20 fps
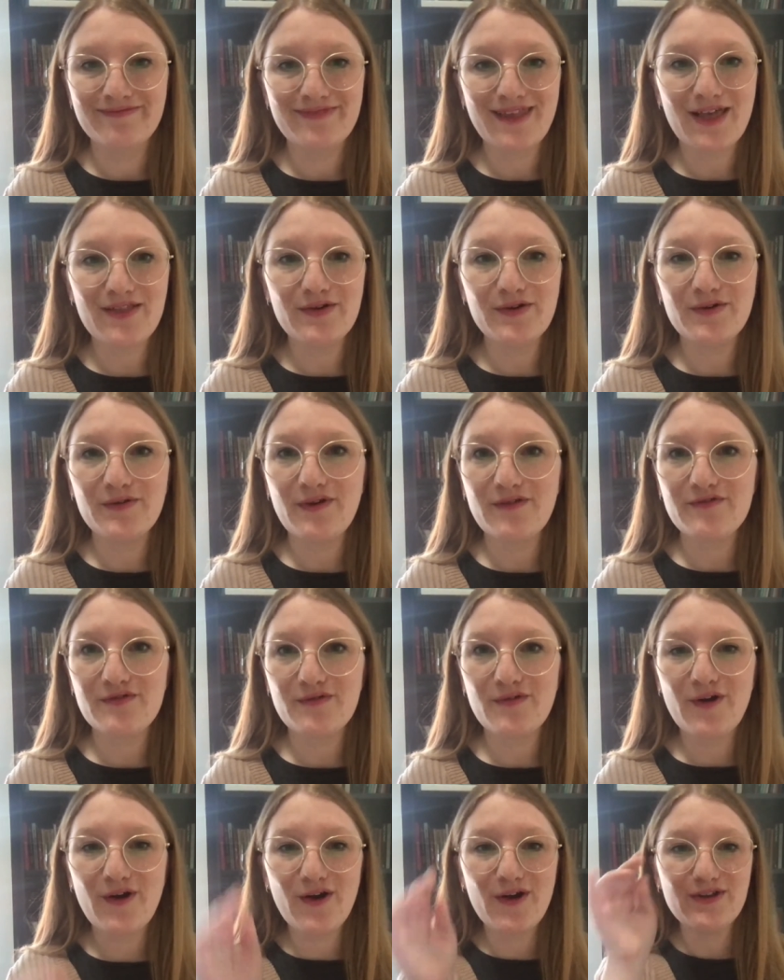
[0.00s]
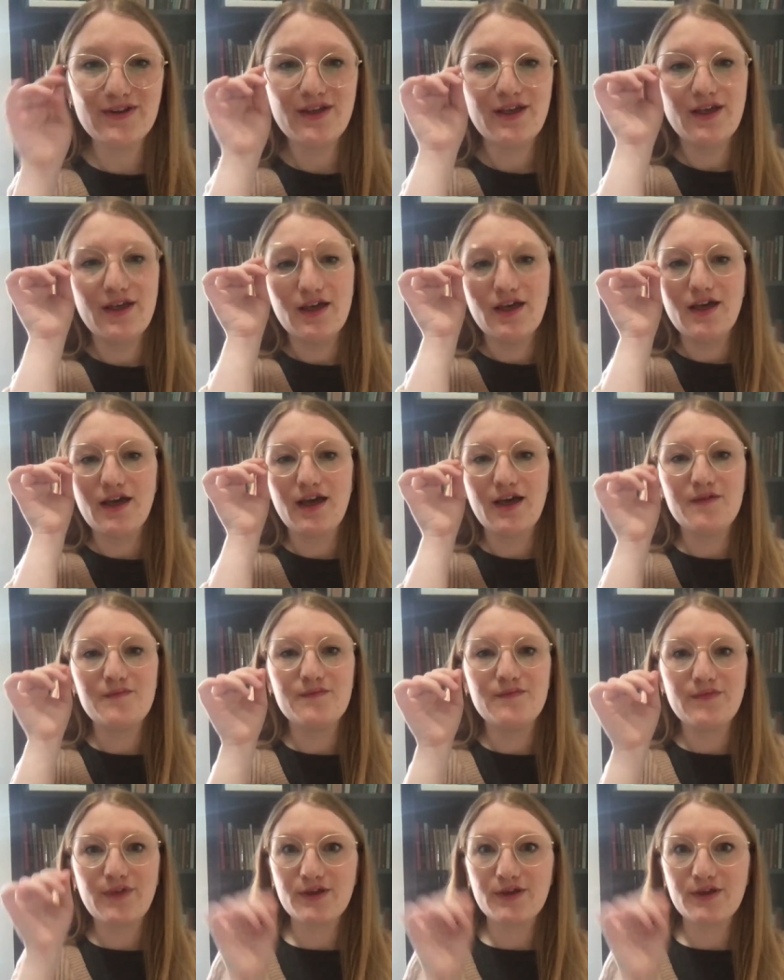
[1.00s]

Hello everyone, um,